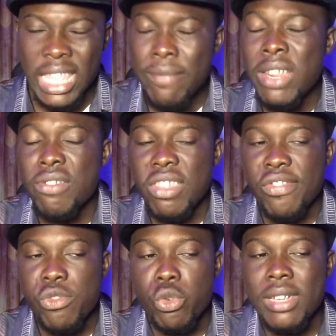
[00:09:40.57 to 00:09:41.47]
Even if
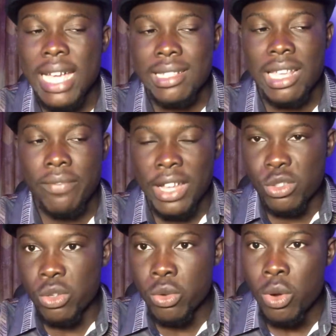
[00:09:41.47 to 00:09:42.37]
she's throwing herself
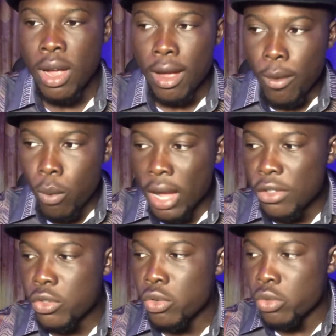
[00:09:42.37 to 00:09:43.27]
at you,
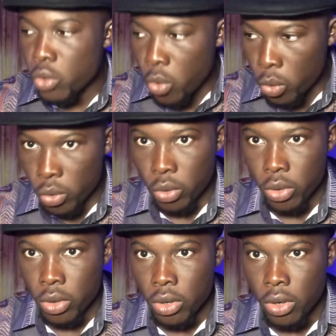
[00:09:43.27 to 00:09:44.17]
once you know,
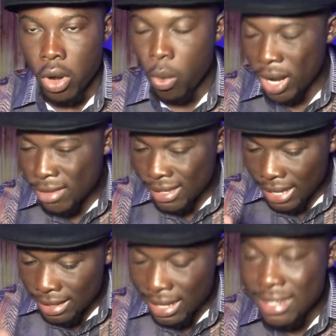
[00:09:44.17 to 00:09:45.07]
or once you're
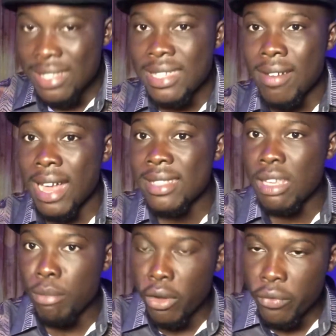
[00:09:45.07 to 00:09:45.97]
certain that this girl has
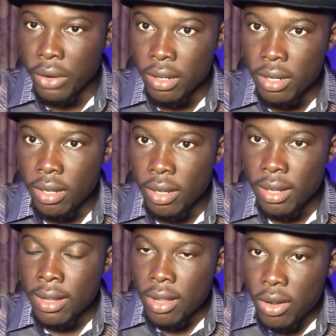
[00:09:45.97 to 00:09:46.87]
a boyfriend,
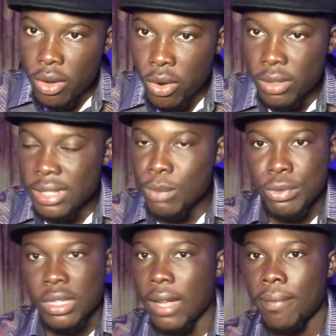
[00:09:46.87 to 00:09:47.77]
don't sleep
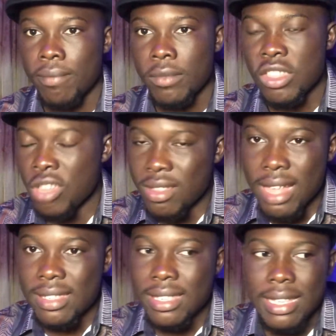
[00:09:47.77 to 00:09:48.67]
with her.
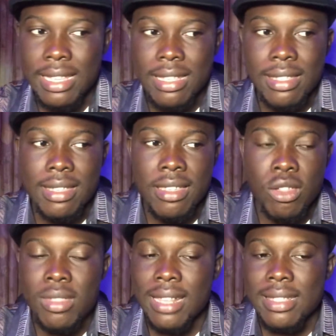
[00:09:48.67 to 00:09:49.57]
It's
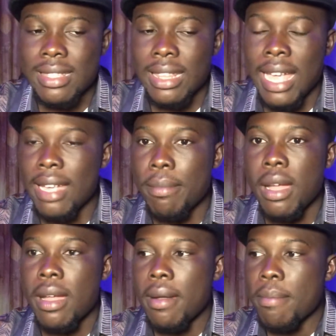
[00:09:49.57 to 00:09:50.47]
just like
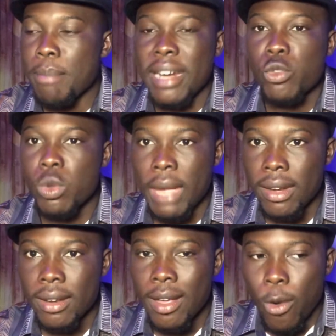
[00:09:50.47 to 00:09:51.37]
married
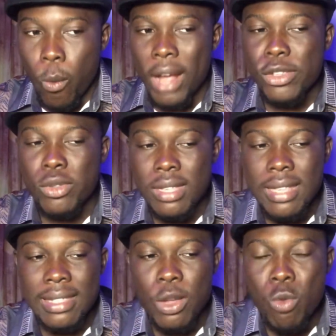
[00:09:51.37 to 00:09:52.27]
women. Once you notice
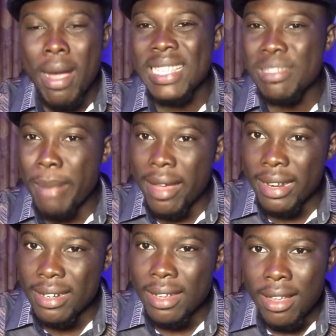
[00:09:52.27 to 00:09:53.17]
that a woman is
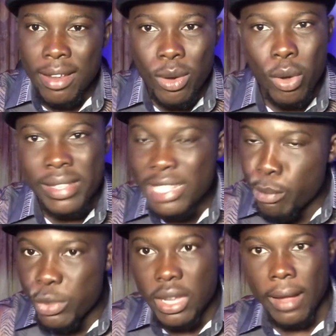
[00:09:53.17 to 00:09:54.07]
married, don't
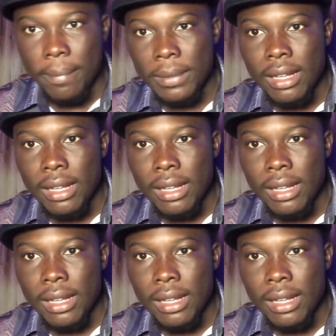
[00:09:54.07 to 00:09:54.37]
sleep with her.